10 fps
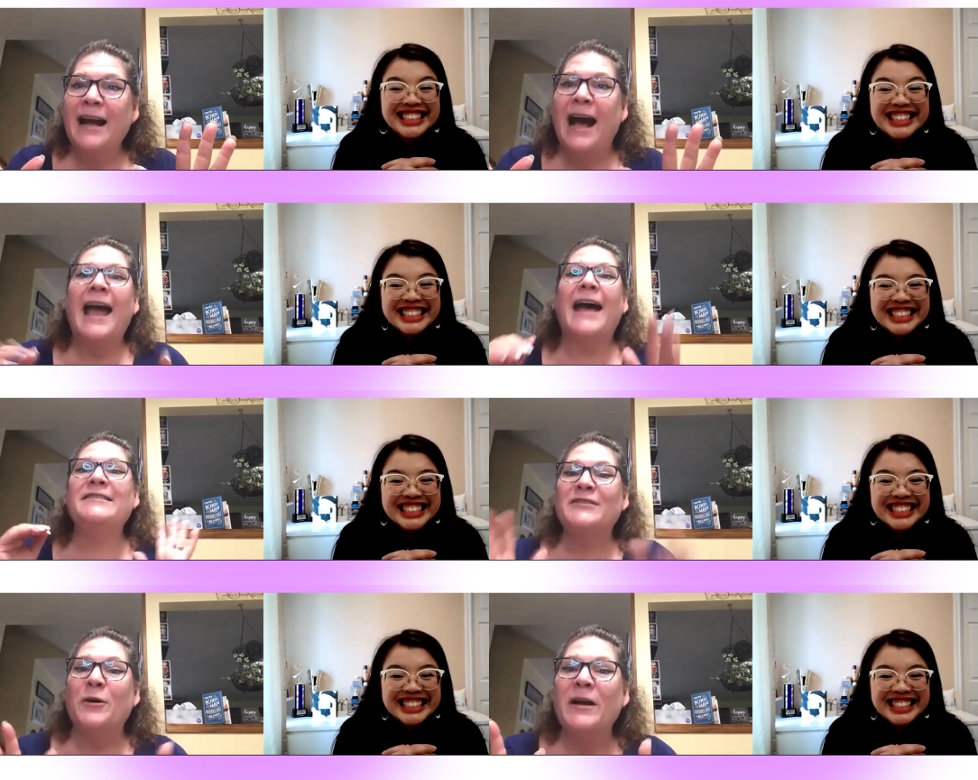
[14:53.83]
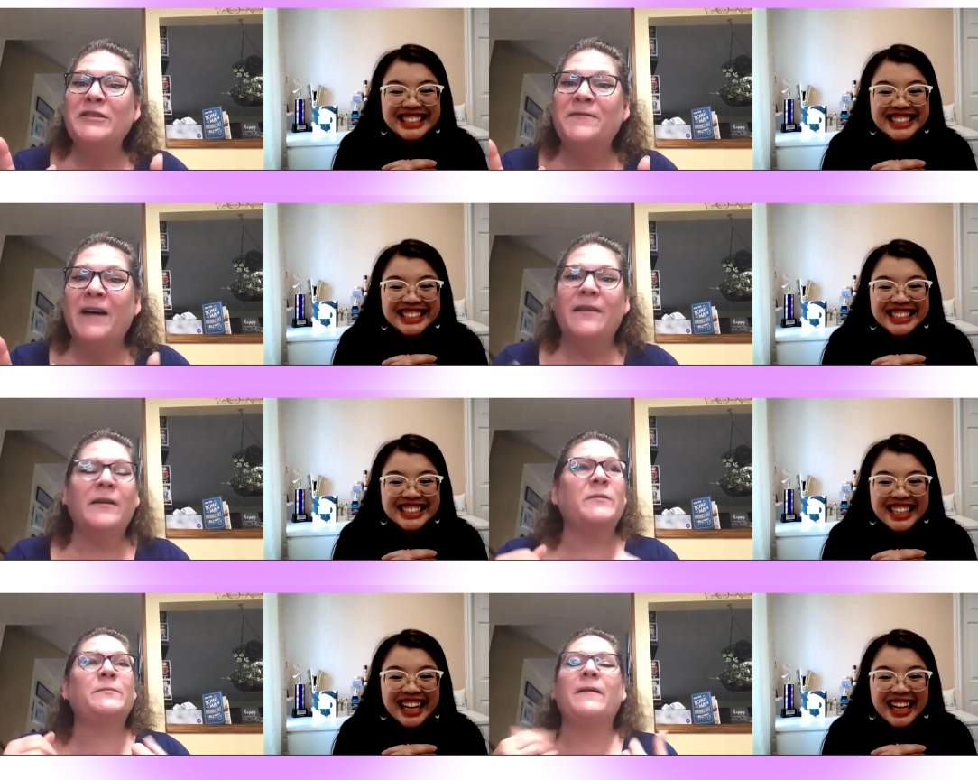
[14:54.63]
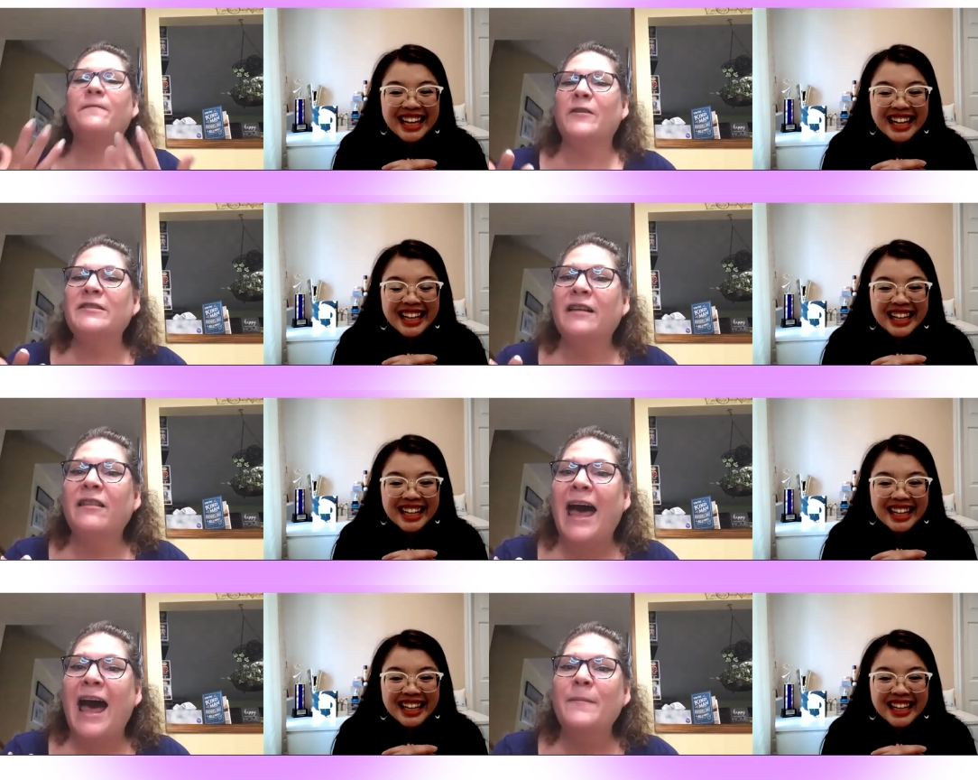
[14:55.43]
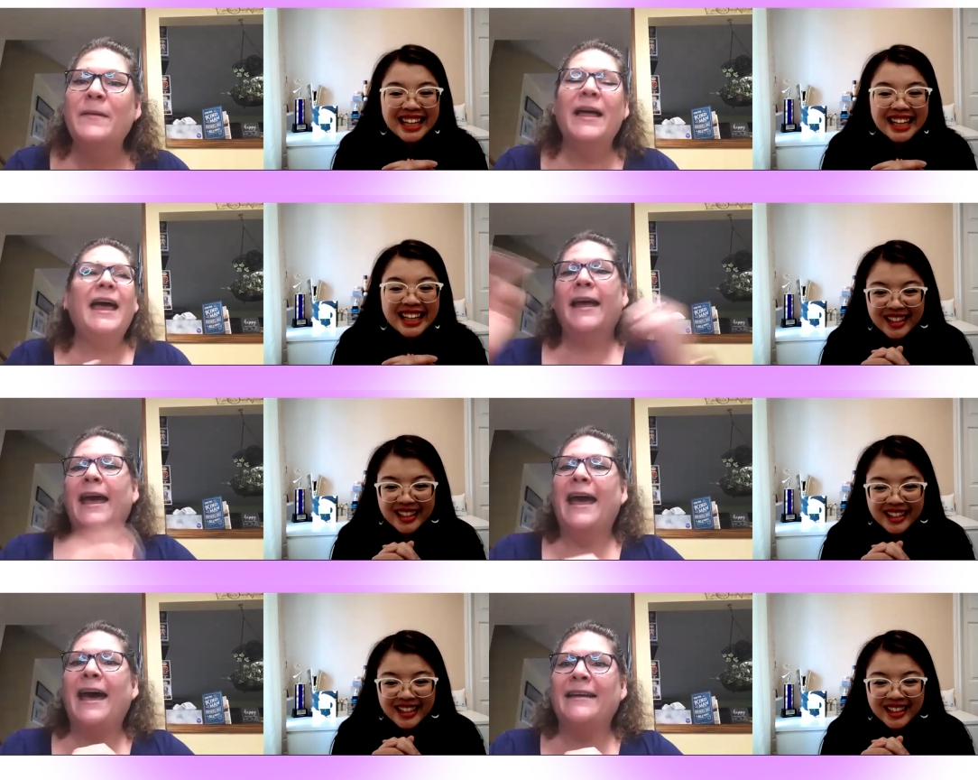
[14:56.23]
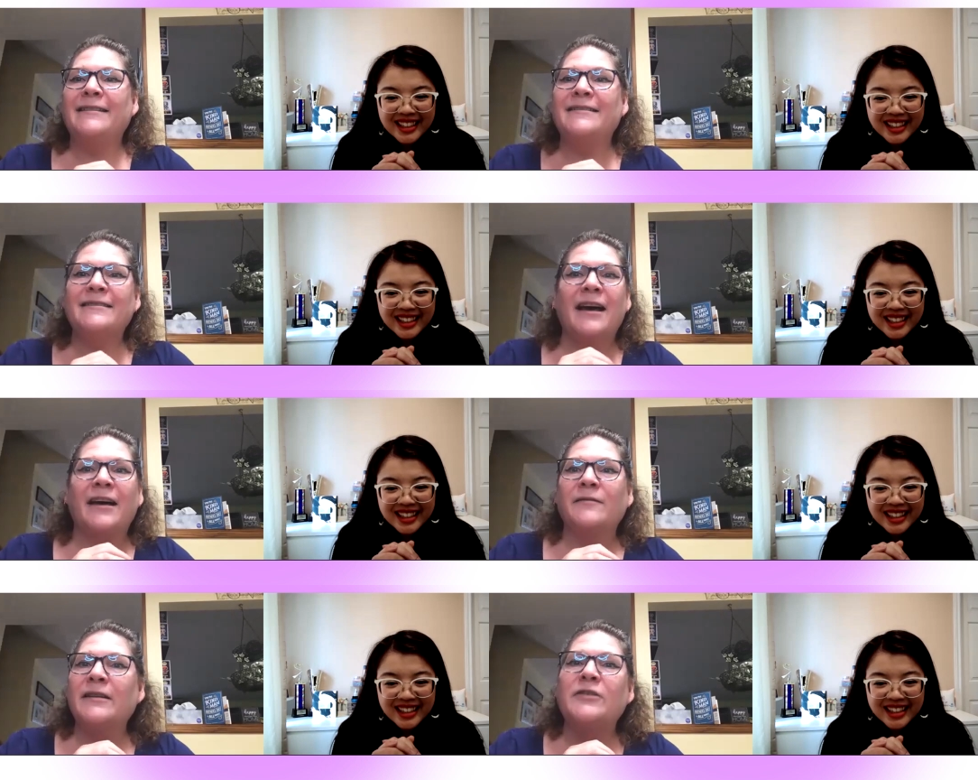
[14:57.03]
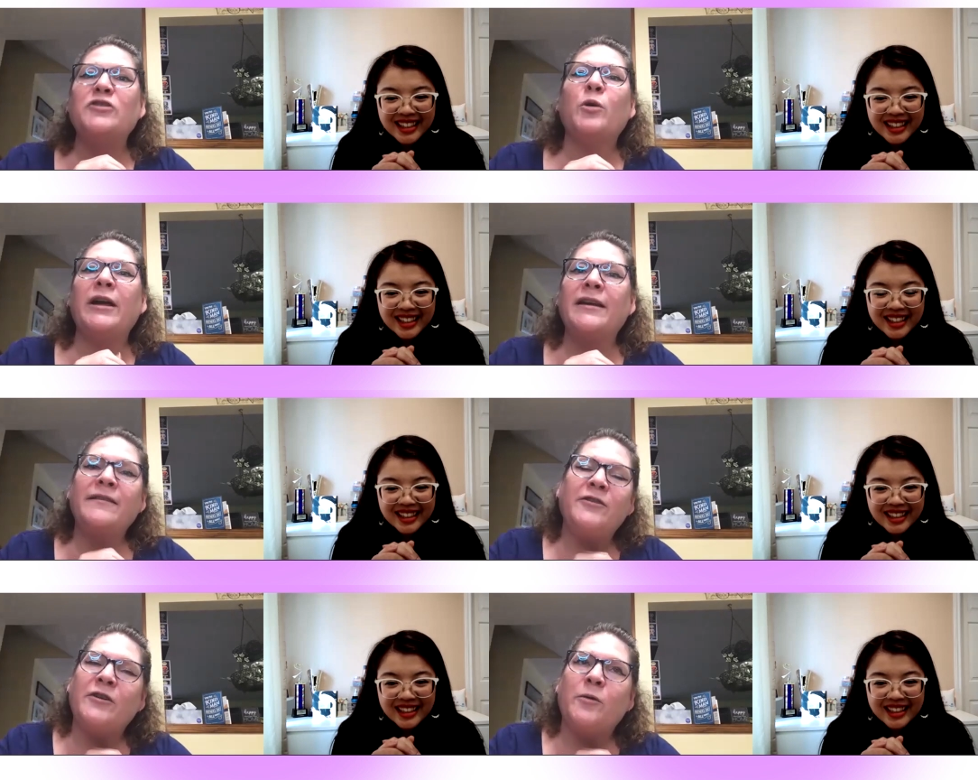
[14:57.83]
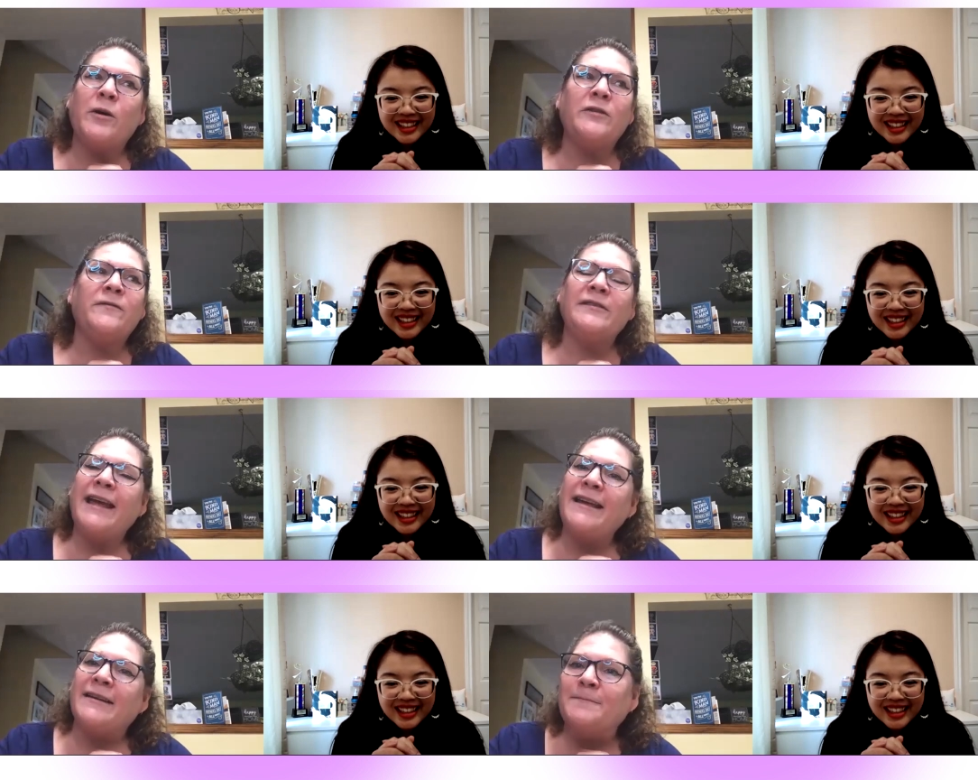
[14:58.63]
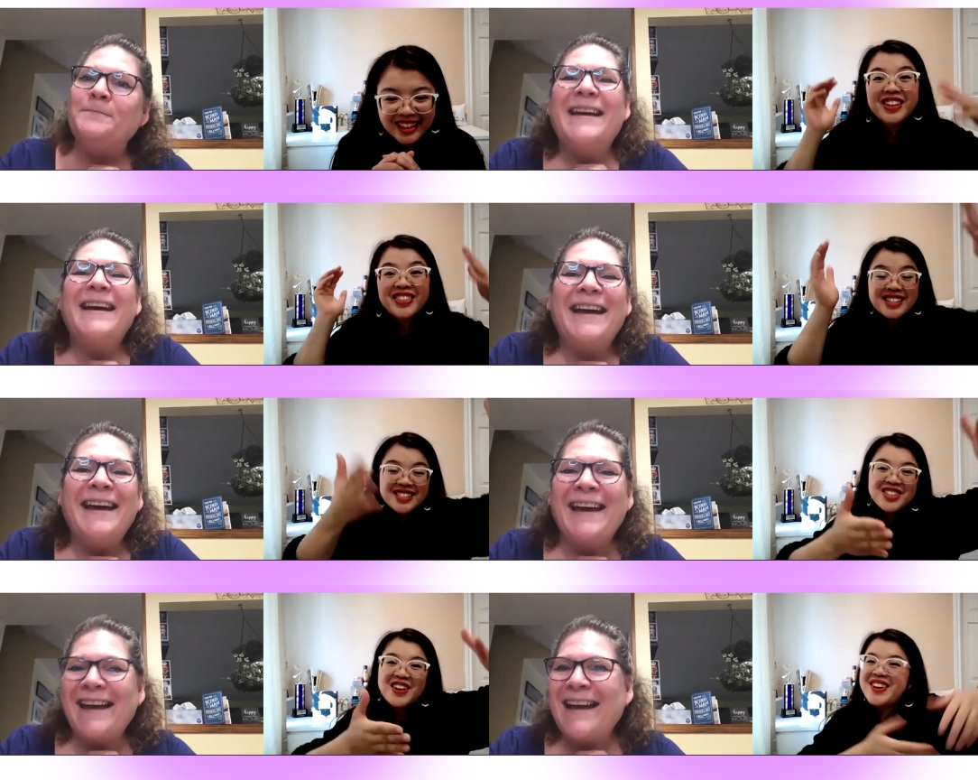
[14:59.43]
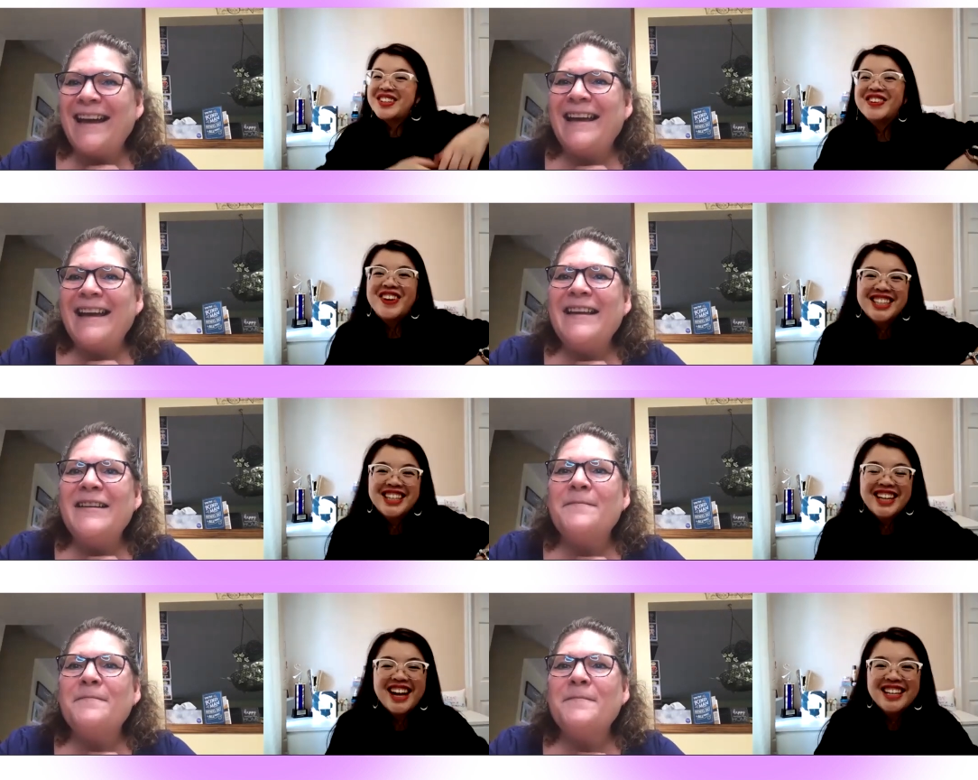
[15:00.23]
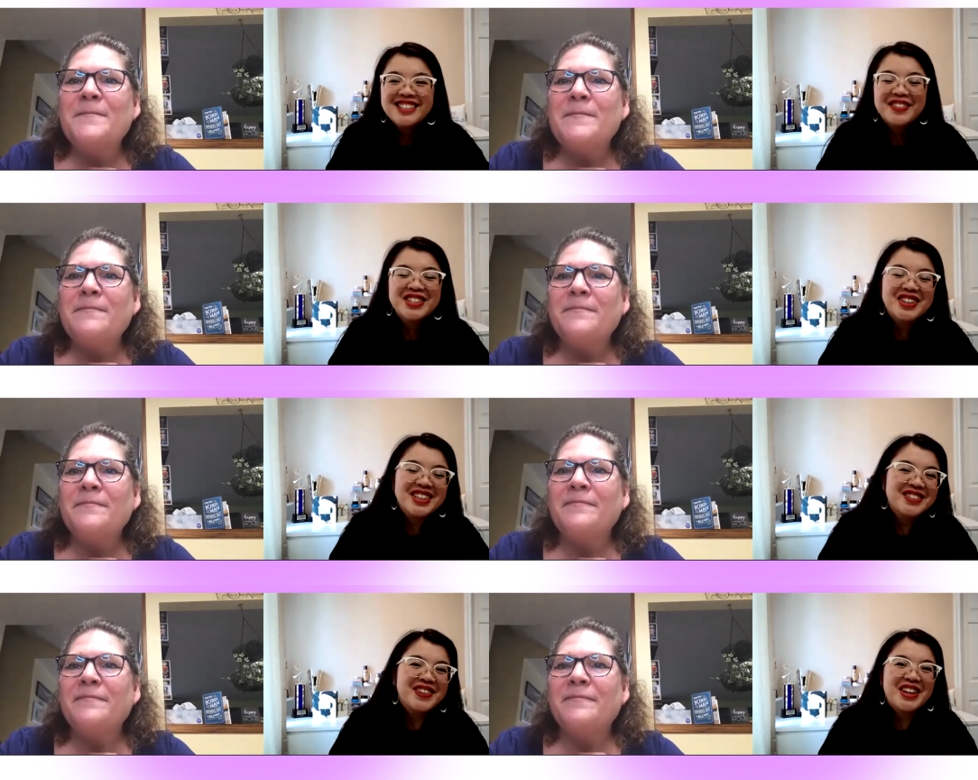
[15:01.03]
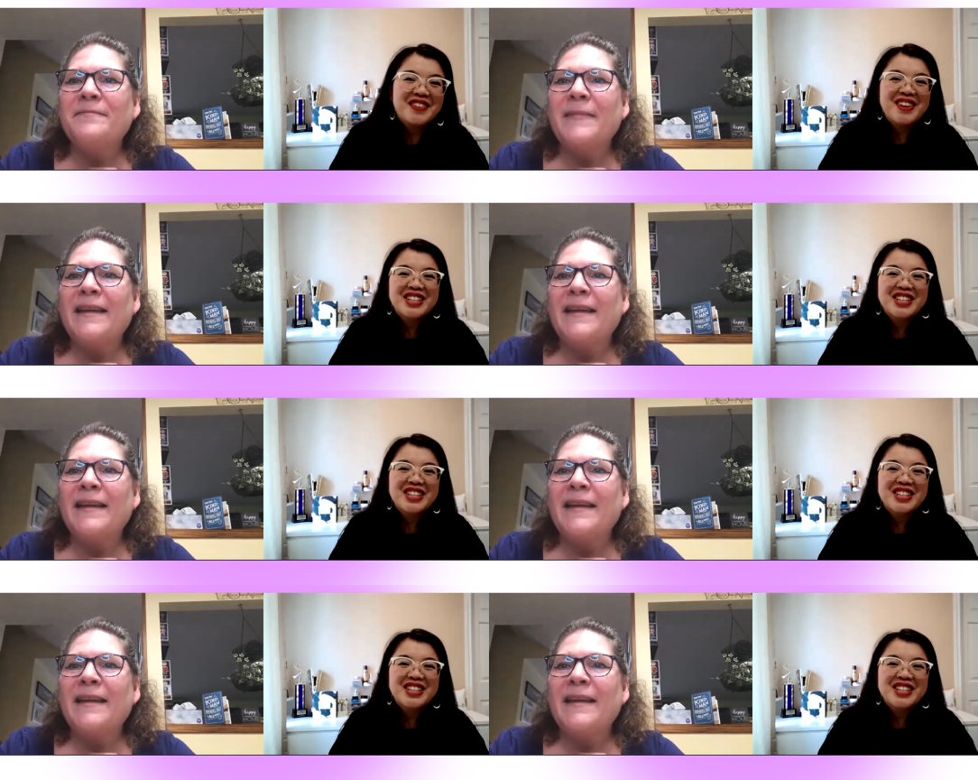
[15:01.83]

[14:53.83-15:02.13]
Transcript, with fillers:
Speaker 1: I had so much fun. It was my first collab and uh, enjoy your wonderful day.
Speaker 2: So thanks so much for watching, guys. If you enjoyed this video,